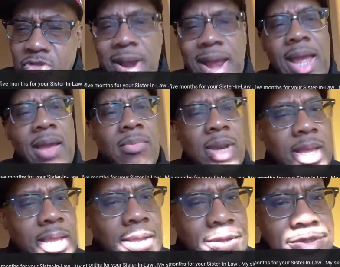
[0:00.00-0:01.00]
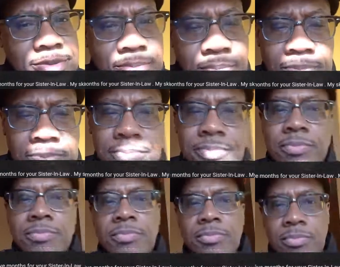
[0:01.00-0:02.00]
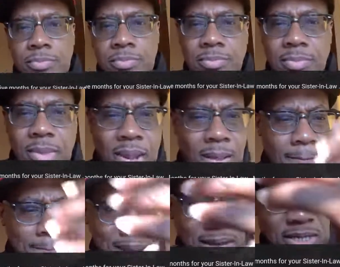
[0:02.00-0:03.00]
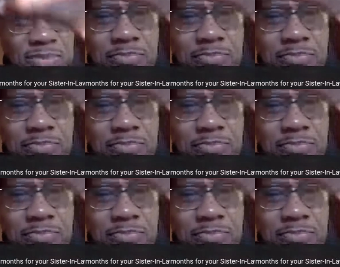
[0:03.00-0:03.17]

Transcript: crab legs. About as